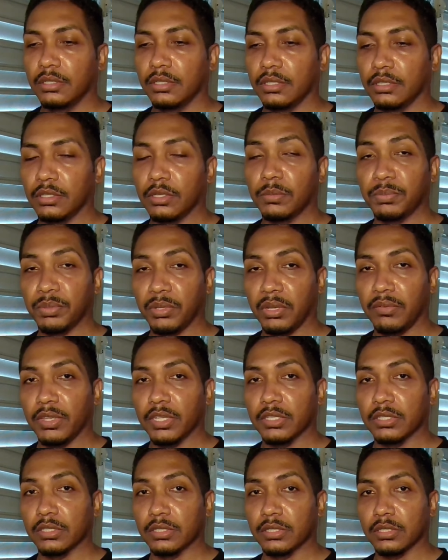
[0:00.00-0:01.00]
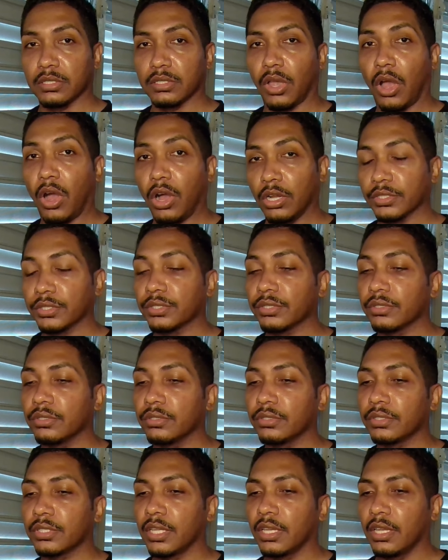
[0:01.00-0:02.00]
in their previous
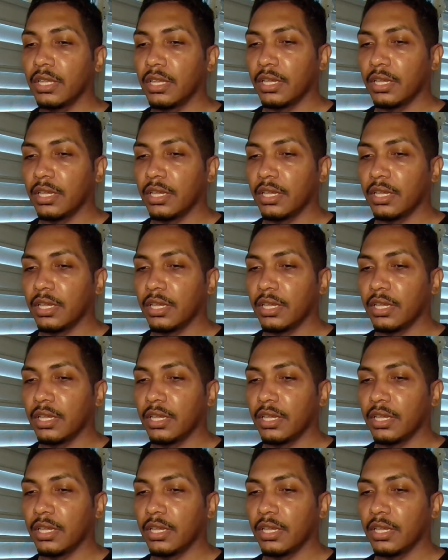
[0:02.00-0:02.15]
consoles